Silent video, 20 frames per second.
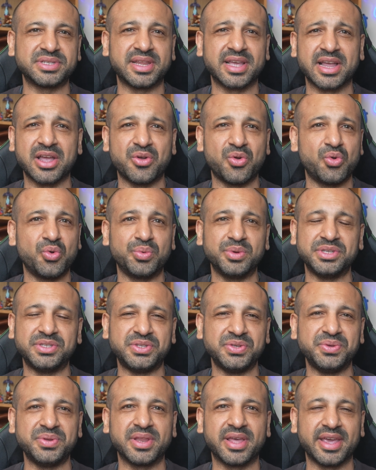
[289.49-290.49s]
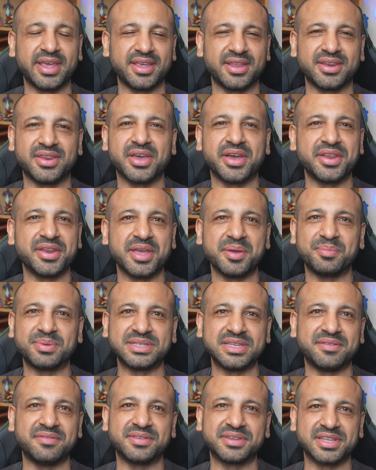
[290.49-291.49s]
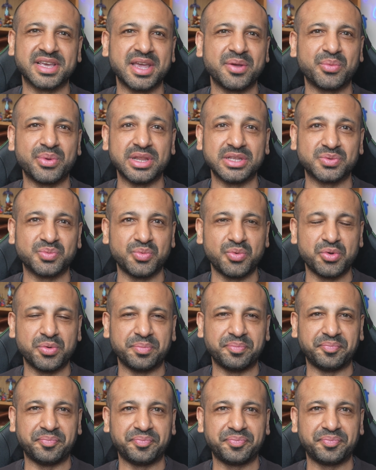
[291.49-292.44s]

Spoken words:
like I always do, like 99% of the time when it's warm.